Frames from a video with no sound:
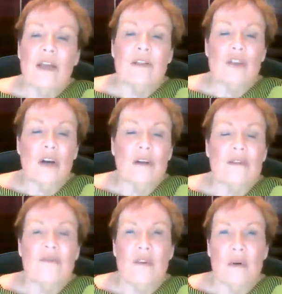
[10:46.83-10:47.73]
and
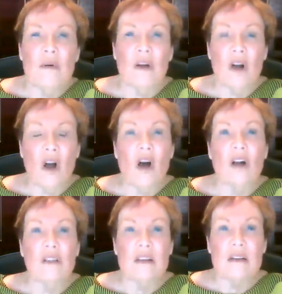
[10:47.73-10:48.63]
Charles Fillmore
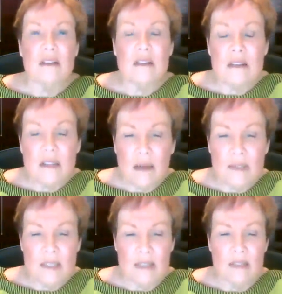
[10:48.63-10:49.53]
called
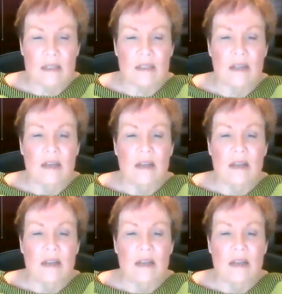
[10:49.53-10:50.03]
substance.